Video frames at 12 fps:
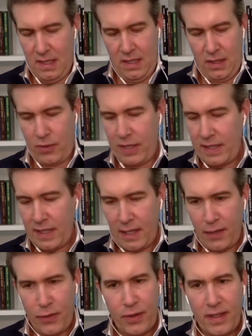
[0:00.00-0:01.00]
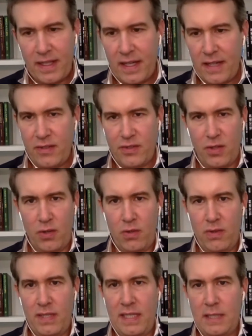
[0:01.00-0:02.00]
great guy, 39 years
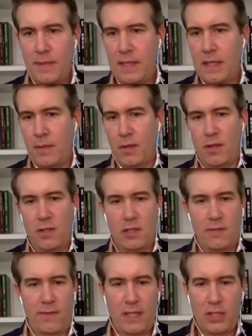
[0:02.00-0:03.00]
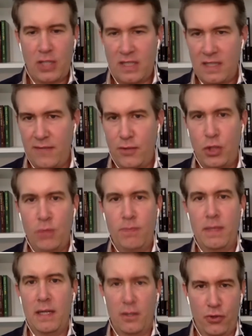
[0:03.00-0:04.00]
old. He's become the largest franchisee of Two
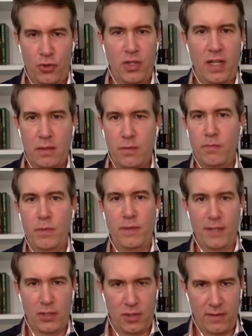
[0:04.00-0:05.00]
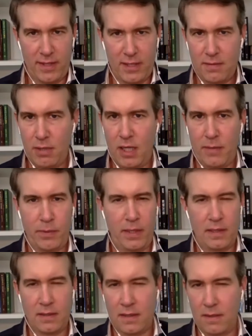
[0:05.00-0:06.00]
Men and a Truck moving service,
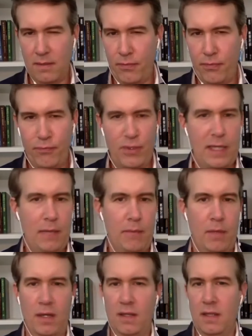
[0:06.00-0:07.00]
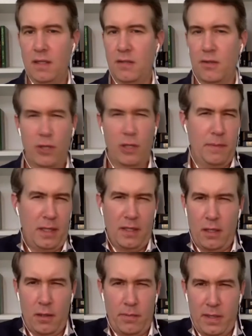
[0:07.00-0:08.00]
operates in 10 markets, $30 million
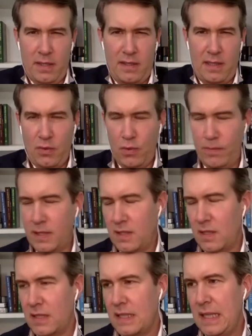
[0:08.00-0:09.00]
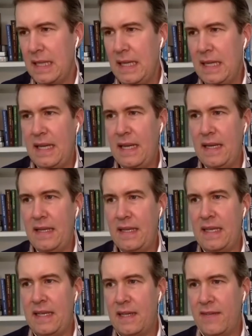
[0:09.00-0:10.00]
plus annual business. And
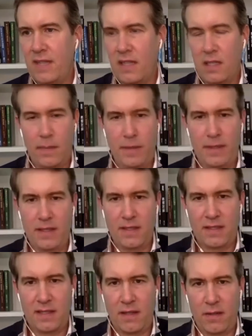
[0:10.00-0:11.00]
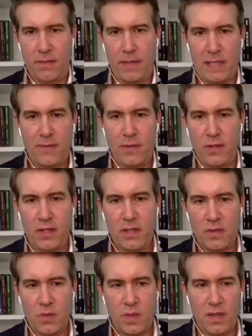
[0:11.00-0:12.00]
he and I've done a couple of deals together the past few
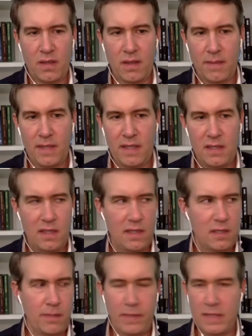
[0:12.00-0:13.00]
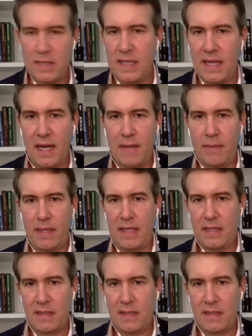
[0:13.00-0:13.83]
years where, I mean, he's a busy guy, but he